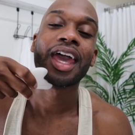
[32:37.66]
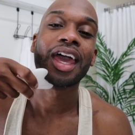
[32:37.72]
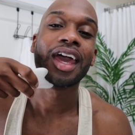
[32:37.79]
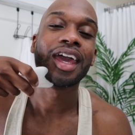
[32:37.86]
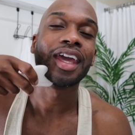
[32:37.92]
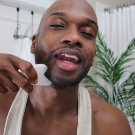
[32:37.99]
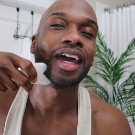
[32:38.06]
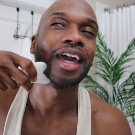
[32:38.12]

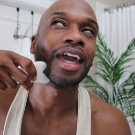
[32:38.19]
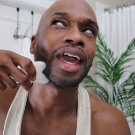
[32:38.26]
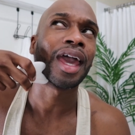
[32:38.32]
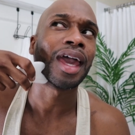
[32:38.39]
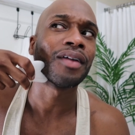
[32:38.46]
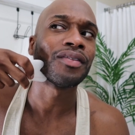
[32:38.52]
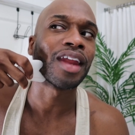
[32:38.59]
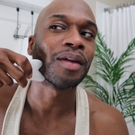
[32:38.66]
And I
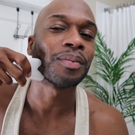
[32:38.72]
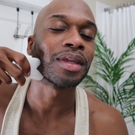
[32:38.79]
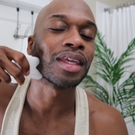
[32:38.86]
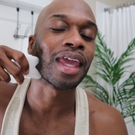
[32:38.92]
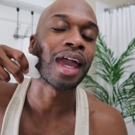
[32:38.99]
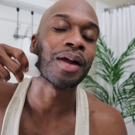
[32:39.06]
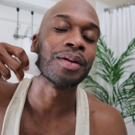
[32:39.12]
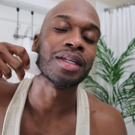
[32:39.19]
have not been
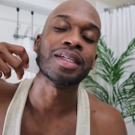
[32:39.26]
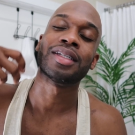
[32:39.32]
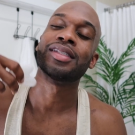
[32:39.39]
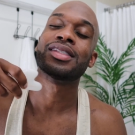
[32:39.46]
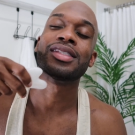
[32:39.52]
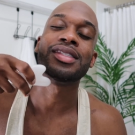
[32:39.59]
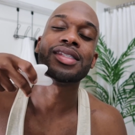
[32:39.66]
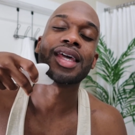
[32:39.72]
counting
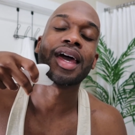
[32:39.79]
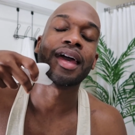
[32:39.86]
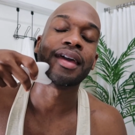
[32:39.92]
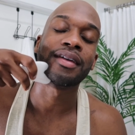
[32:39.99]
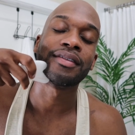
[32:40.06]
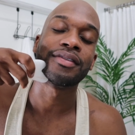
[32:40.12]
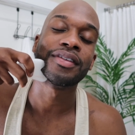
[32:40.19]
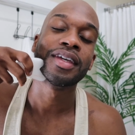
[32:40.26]
since
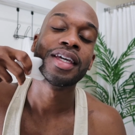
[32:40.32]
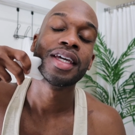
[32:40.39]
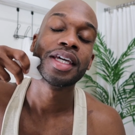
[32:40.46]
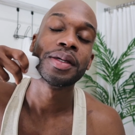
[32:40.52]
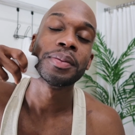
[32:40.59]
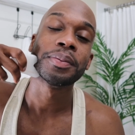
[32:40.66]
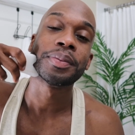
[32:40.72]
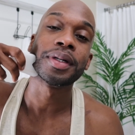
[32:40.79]
I've
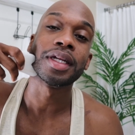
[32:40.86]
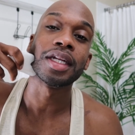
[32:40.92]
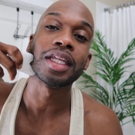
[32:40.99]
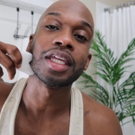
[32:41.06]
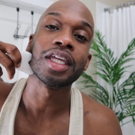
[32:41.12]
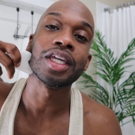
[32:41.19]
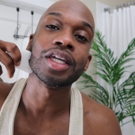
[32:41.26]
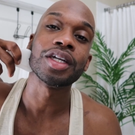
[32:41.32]
put it
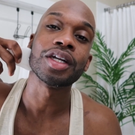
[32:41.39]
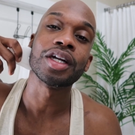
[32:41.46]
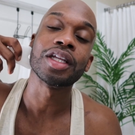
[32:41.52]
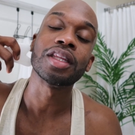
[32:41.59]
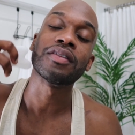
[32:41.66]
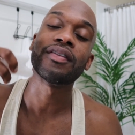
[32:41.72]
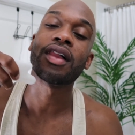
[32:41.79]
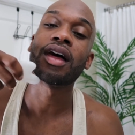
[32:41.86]
here on
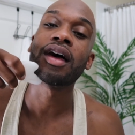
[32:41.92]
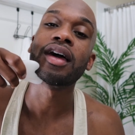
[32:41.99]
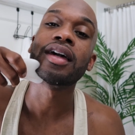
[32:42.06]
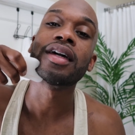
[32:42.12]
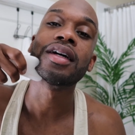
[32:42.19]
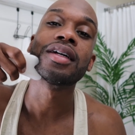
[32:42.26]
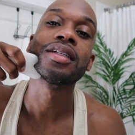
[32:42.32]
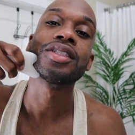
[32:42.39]
the
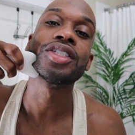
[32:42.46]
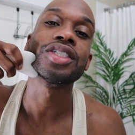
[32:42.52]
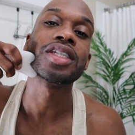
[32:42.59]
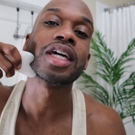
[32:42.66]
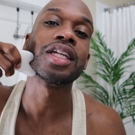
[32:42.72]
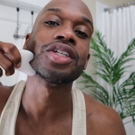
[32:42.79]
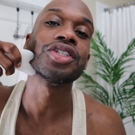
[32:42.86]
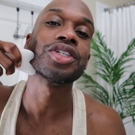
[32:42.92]
vlog, just
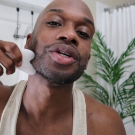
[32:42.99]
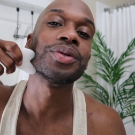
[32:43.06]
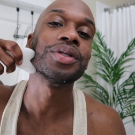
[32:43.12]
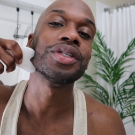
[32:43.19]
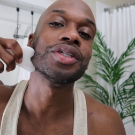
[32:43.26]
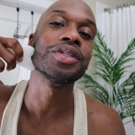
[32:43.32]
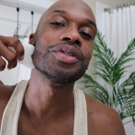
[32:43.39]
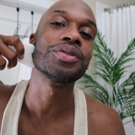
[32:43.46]
kind of
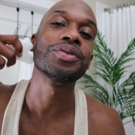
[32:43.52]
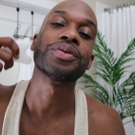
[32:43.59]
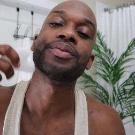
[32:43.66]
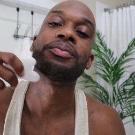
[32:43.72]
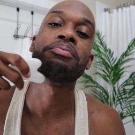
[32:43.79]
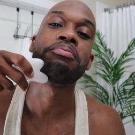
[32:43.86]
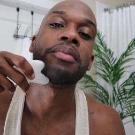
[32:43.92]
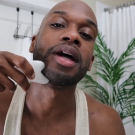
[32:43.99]
showing you
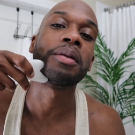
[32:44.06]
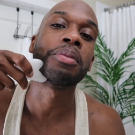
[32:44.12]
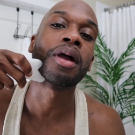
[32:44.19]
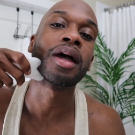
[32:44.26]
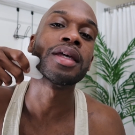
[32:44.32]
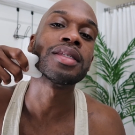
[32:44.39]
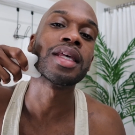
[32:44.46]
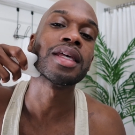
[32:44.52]
my
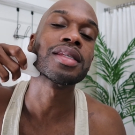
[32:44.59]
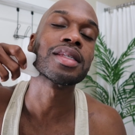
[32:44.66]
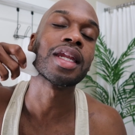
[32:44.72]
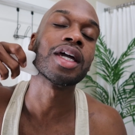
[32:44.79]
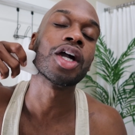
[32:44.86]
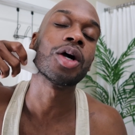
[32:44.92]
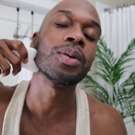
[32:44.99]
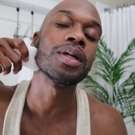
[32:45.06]
process. And
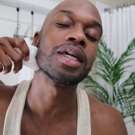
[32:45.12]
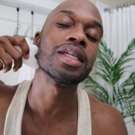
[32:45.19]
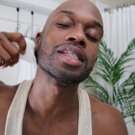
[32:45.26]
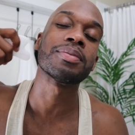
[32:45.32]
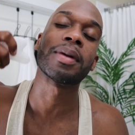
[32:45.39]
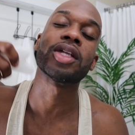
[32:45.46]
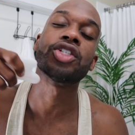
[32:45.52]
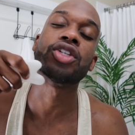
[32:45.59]
I go
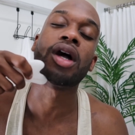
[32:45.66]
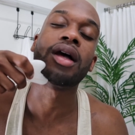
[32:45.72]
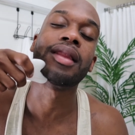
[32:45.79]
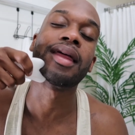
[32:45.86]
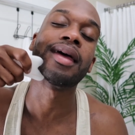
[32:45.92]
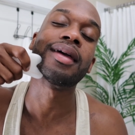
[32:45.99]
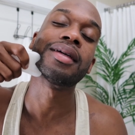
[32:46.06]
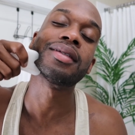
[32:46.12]
against my
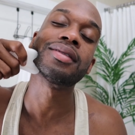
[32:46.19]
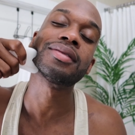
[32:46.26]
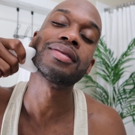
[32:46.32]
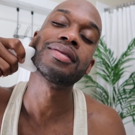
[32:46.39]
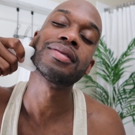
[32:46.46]
jawline.